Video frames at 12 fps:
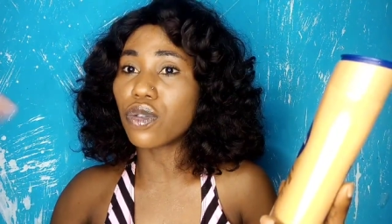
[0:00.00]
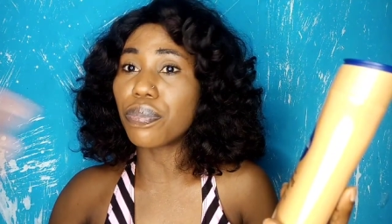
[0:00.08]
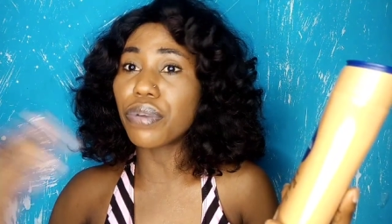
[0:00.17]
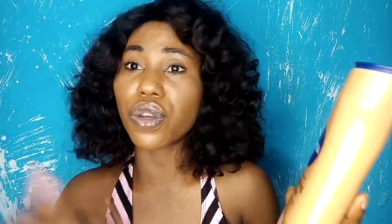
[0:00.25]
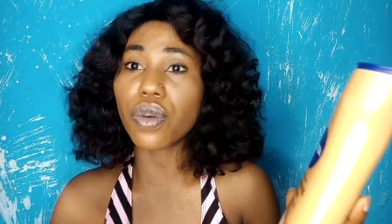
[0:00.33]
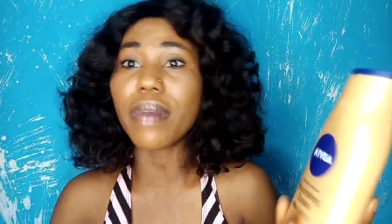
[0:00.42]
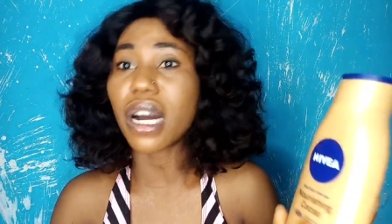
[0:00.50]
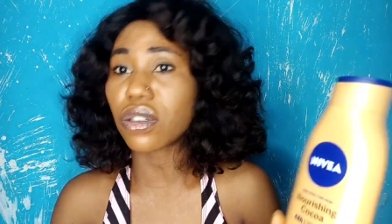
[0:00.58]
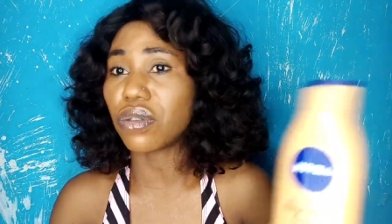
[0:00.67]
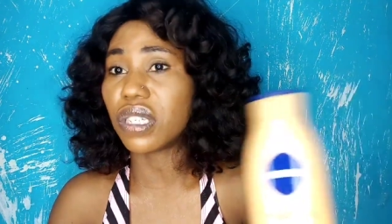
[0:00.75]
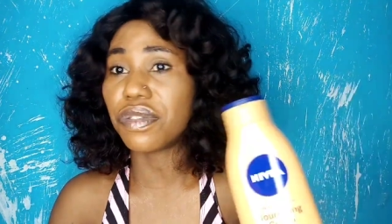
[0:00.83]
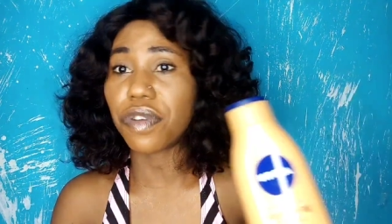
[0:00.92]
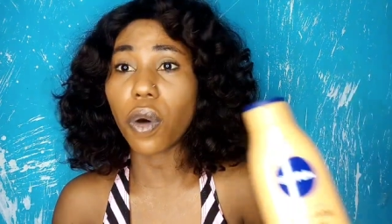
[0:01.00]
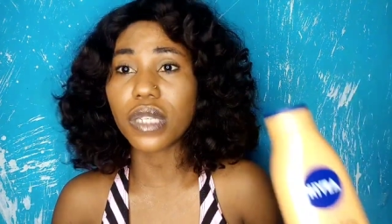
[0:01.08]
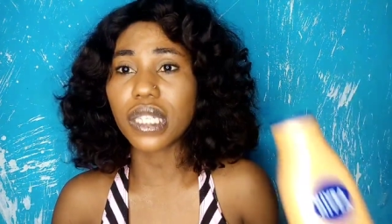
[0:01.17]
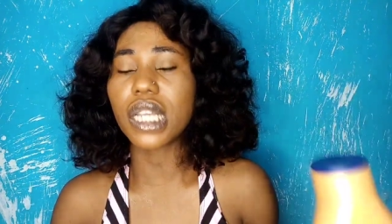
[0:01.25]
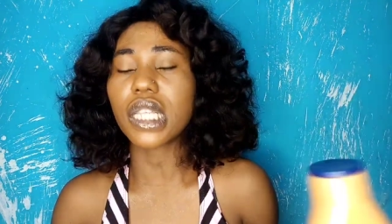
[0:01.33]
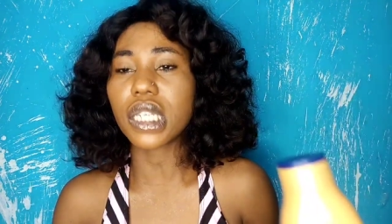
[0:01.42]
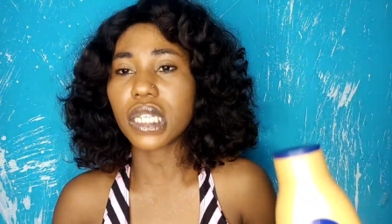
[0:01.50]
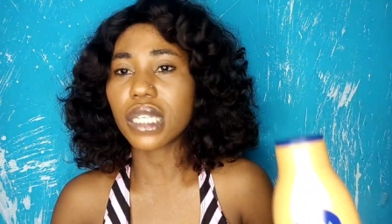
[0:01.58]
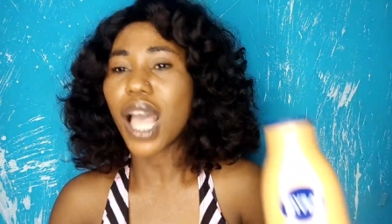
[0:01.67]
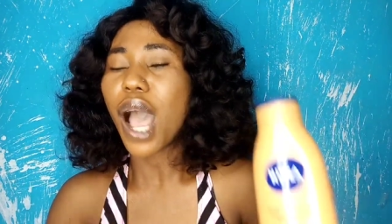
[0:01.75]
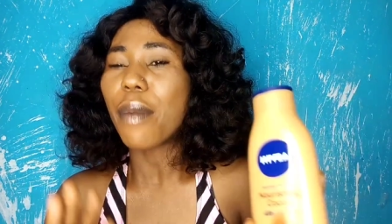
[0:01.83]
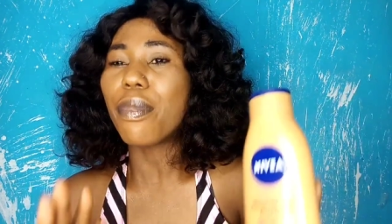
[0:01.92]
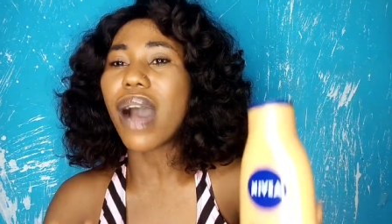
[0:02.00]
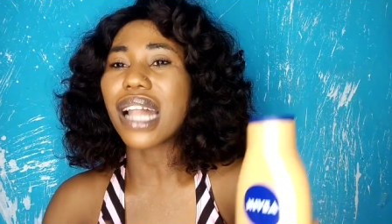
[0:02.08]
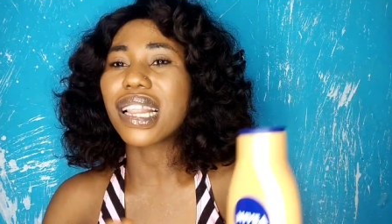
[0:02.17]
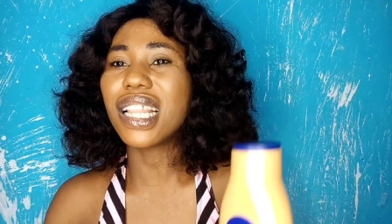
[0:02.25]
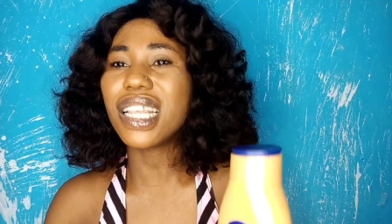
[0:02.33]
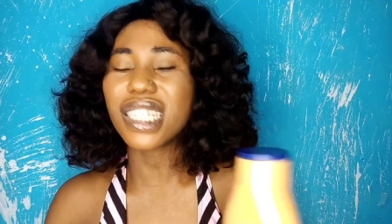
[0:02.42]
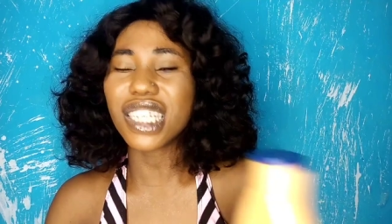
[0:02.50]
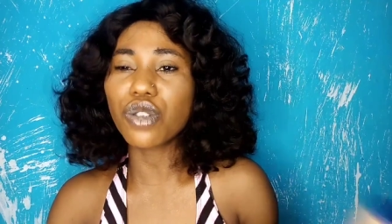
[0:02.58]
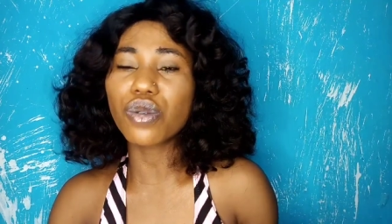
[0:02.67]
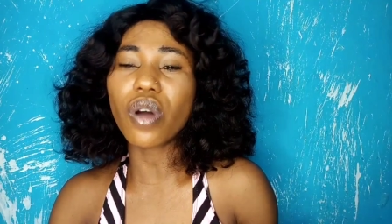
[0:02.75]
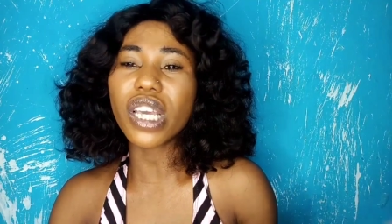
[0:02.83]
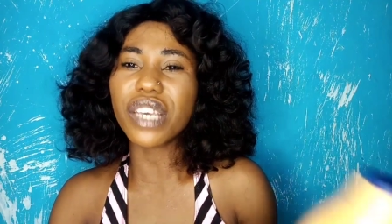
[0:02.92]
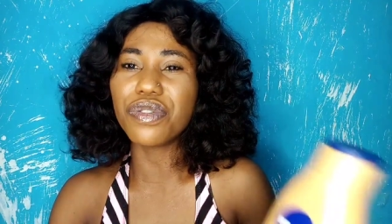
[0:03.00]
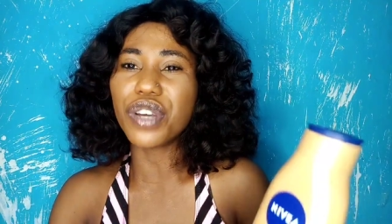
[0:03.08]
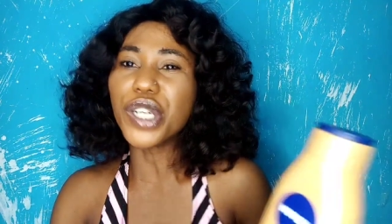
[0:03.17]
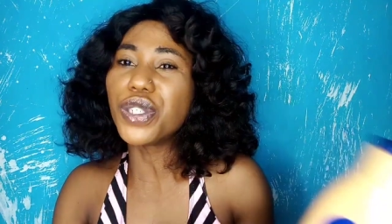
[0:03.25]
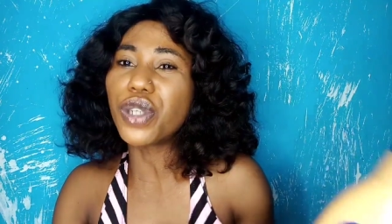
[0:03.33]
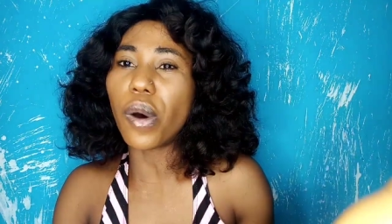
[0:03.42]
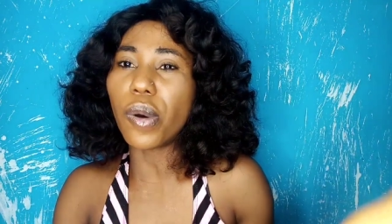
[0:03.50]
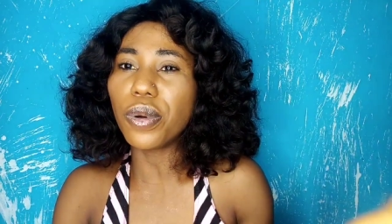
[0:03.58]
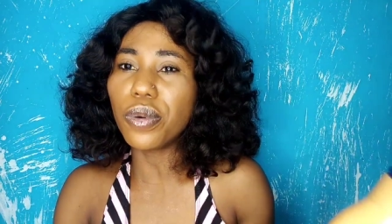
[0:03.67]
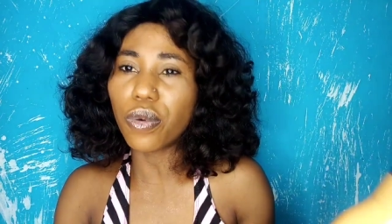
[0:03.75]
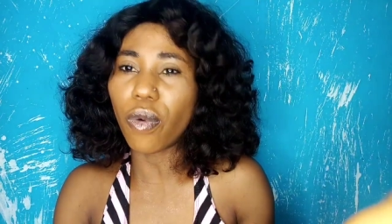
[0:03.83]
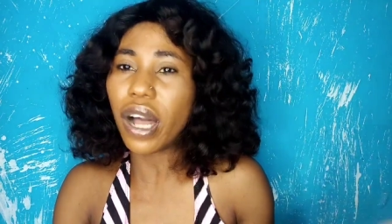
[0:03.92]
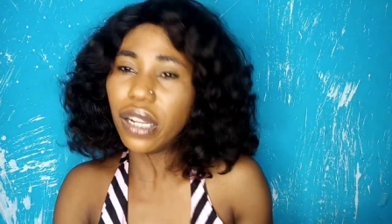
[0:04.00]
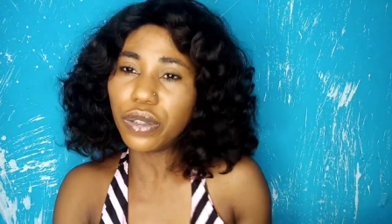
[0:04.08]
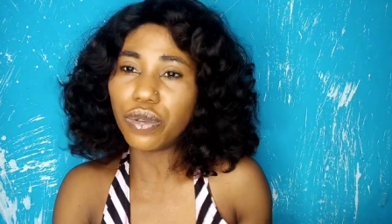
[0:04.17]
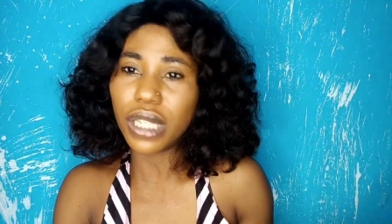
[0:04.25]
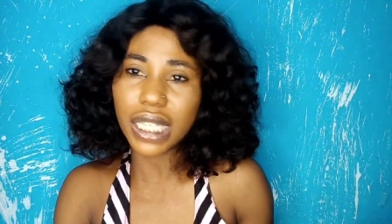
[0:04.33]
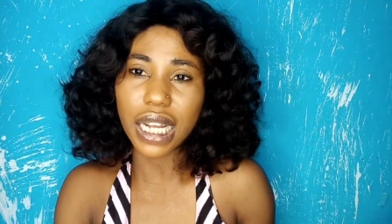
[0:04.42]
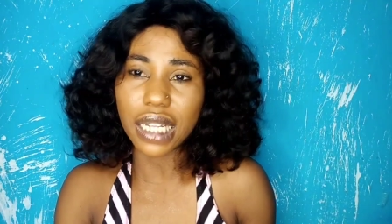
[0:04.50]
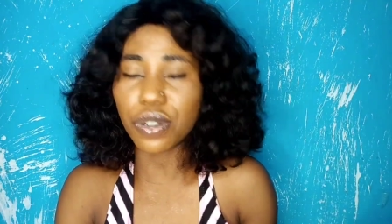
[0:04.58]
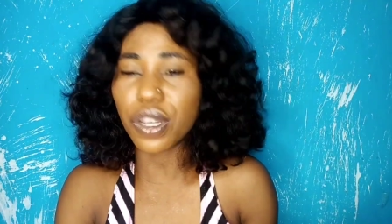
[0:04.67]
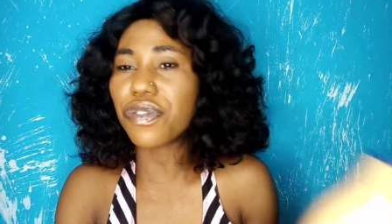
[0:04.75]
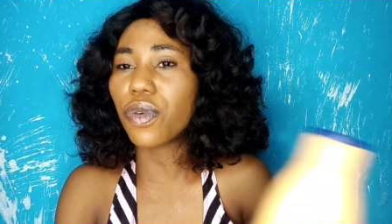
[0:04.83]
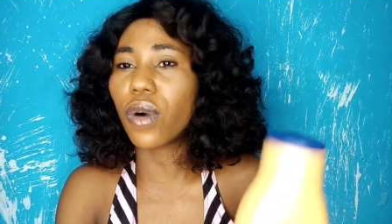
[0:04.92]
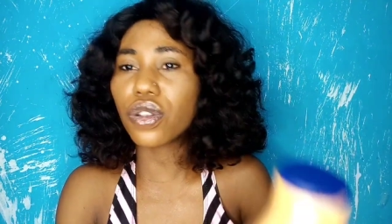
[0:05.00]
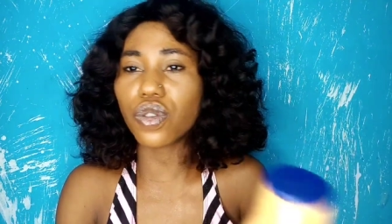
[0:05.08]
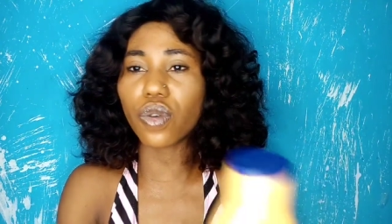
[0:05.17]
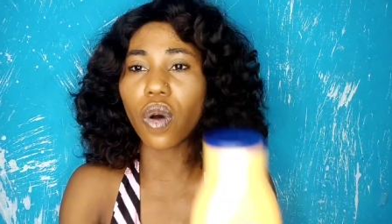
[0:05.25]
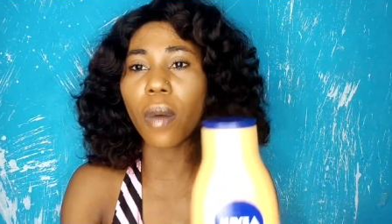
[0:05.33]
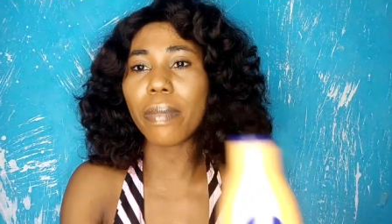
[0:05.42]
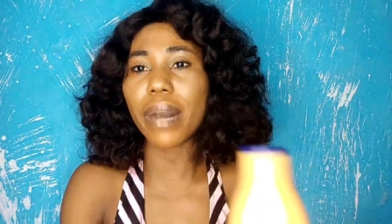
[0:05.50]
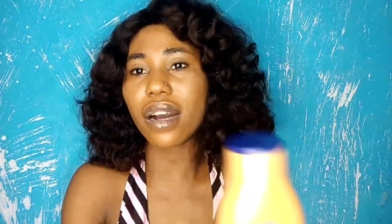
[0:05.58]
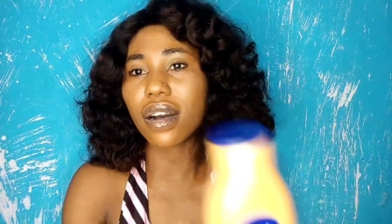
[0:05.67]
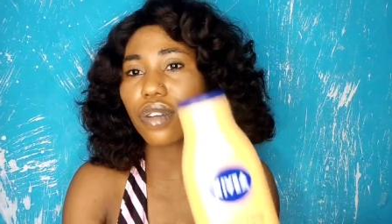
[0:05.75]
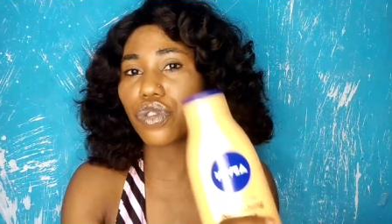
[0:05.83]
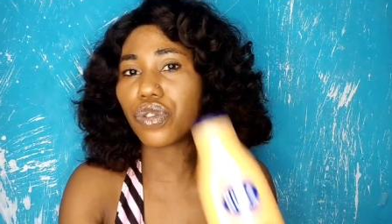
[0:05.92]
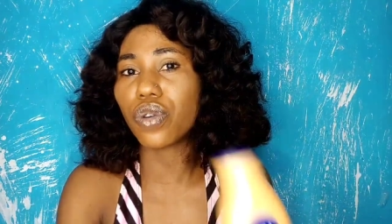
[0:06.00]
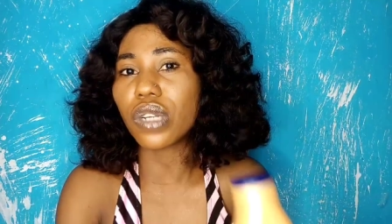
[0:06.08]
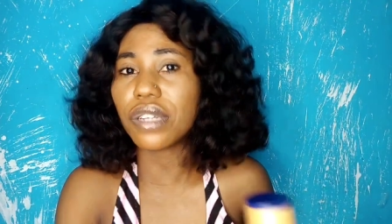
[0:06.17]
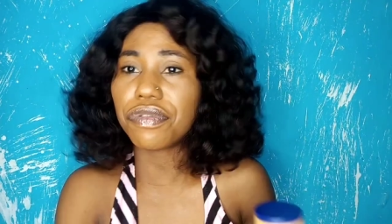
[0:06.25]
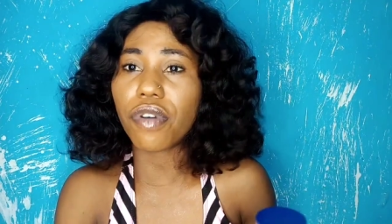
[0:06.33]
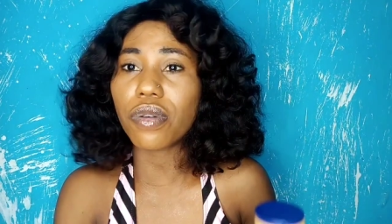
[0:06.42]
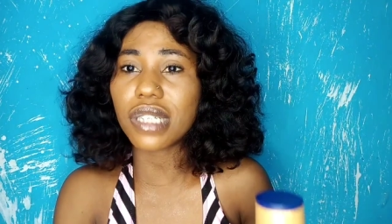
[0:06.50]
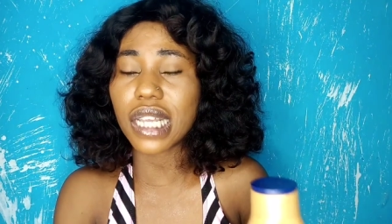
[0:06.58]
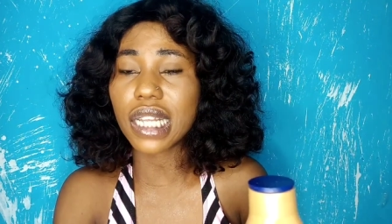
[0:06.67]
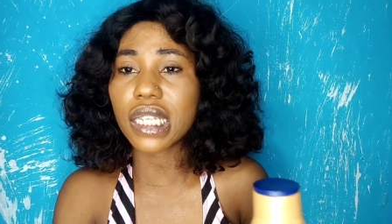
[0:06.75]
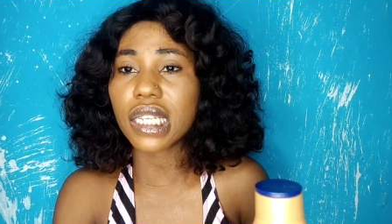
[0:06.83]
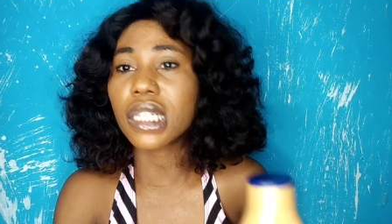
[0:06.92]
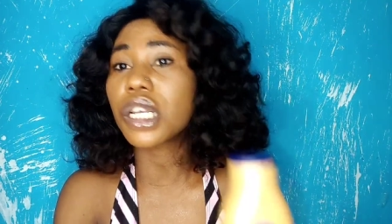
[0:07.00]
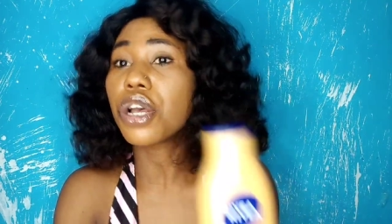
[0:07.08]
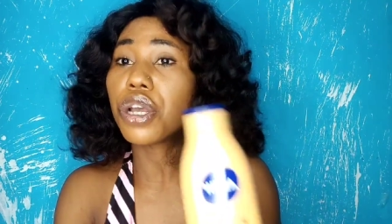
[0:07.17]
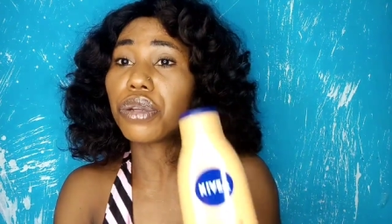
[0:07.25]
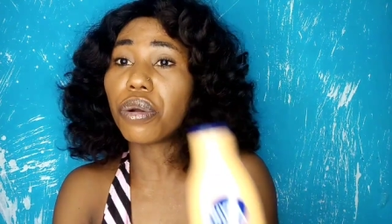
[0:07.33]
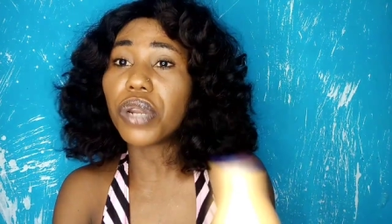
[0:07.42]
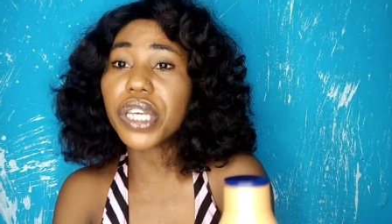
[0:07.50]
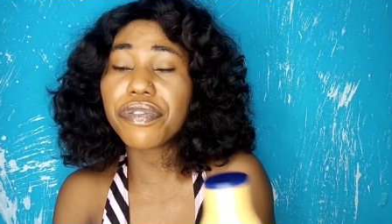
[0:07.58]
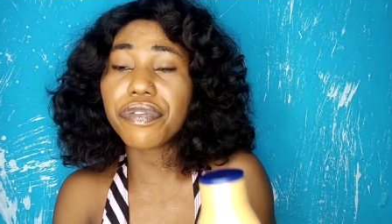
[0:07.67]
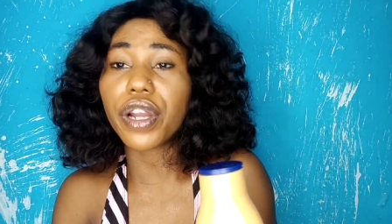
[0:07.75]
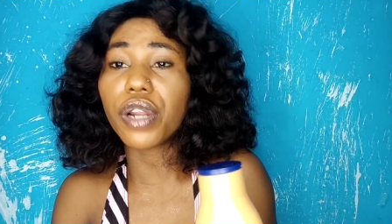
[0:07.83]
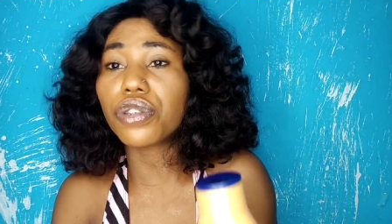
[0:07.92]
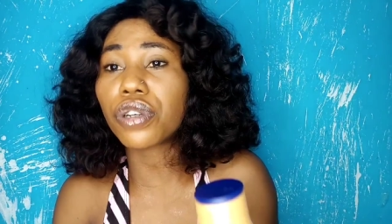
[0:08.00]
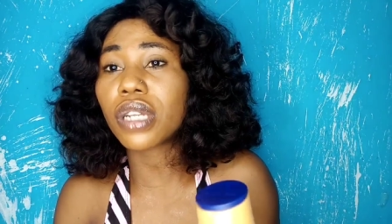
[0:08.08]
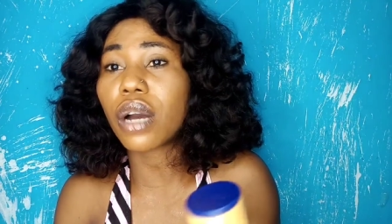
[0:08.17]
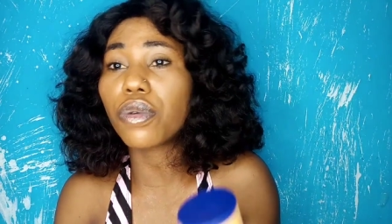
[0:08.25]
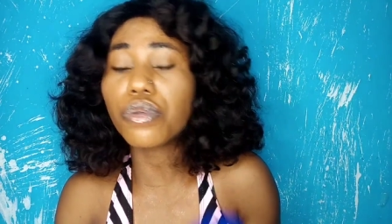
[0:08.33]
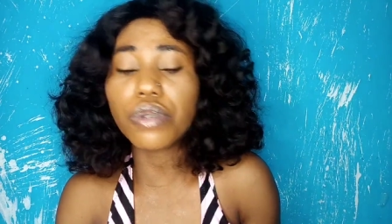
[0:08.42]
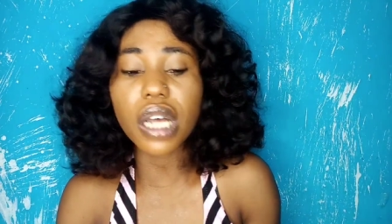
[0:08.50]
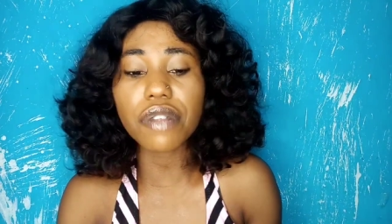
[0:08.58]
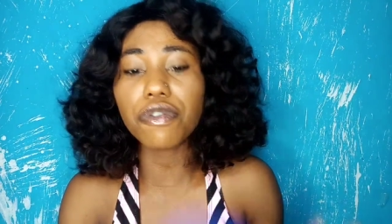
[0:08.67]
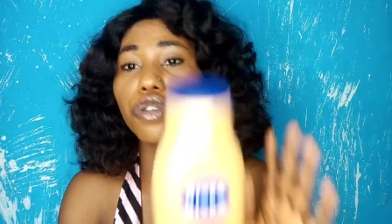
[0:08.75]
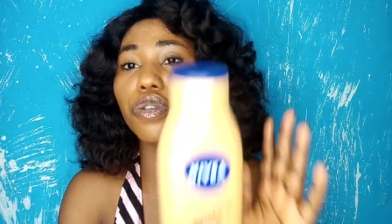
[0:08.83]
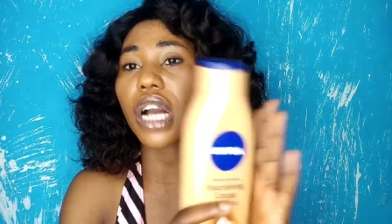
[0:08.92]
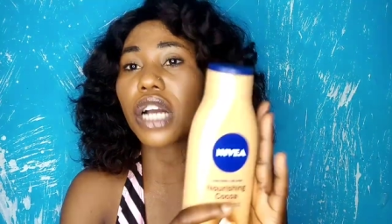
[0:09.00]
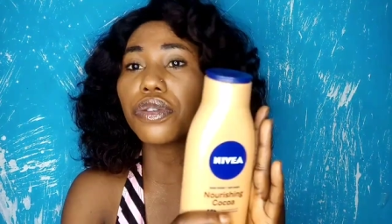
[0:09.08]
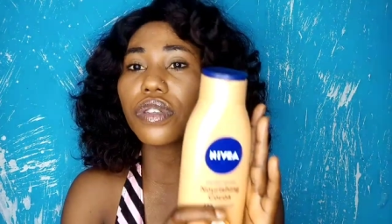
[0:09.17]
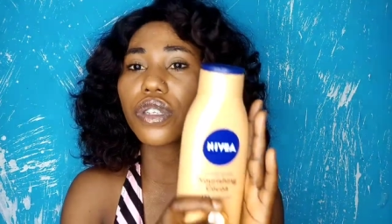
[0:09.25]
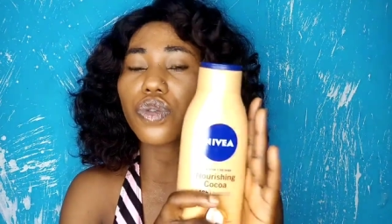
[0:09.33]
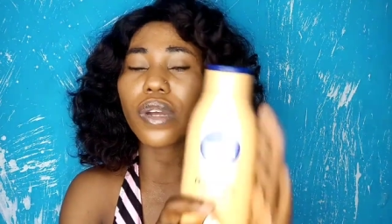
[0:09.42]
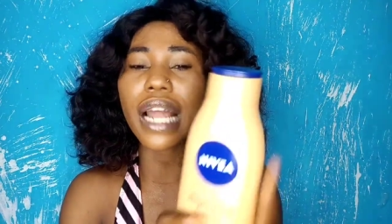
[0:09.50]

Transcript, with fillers: bring you back to default settings, but at least it will not give you a dull look while doing that. So if you want to come back to your default setting, you're looking for a lotion that will do that for you, can use this one.